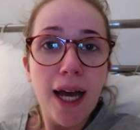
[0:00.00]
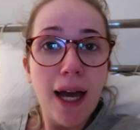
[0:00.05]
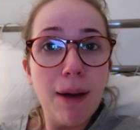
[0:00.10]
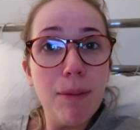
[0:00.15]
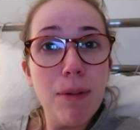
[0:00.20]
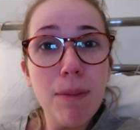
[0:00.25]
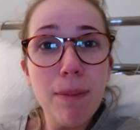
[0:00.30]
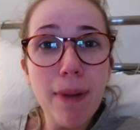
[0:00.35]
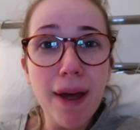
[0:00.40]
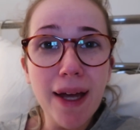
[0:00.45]

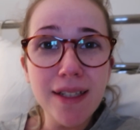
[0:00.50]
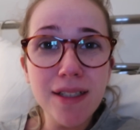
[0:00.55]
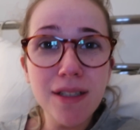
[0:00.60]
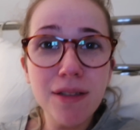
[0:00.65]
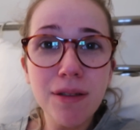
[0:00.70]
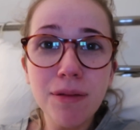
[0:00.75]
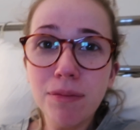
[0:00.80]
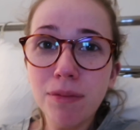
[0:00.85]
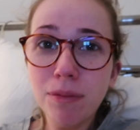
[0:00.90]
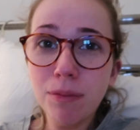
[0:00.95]
I'm in bed
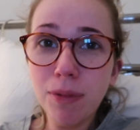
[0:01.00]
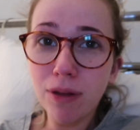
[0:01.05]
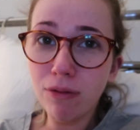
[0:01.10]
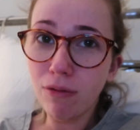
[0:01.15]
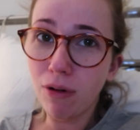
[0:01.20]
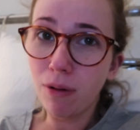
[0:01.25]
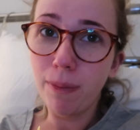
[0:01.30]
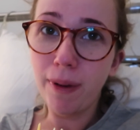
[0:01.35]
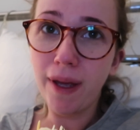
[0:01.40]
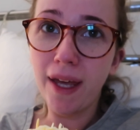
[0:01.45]

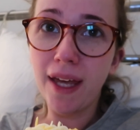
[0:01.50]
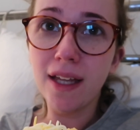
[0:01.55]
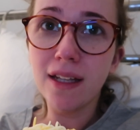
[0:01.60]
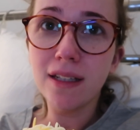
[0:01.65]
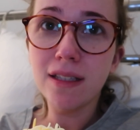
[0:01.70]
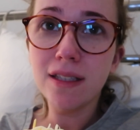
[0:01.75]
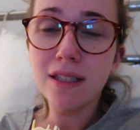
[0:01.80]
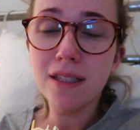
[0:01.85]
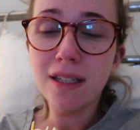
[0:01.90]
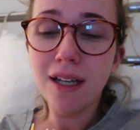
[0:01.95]
with
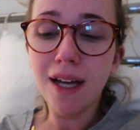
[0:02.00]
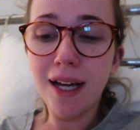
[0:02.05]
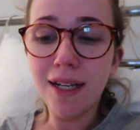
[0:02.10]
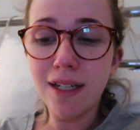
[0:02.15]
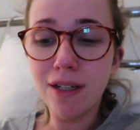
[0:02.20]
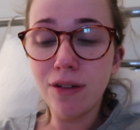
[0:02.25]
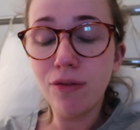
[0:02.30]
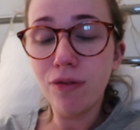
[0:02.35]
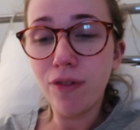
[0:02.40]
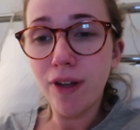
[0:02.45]
crumpets.
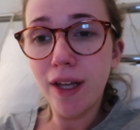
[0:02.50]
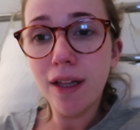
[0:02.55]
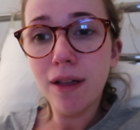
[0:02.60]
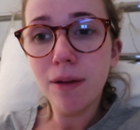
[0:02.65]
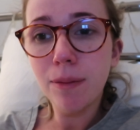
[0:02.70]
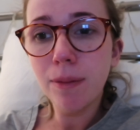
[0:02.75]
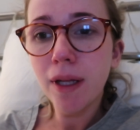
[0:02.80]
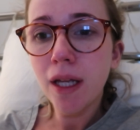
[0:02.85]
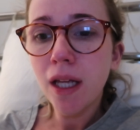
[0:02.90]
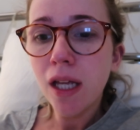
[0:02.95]
I didn't
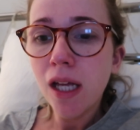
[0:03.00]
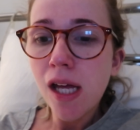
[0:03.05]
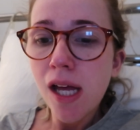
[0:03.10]
film.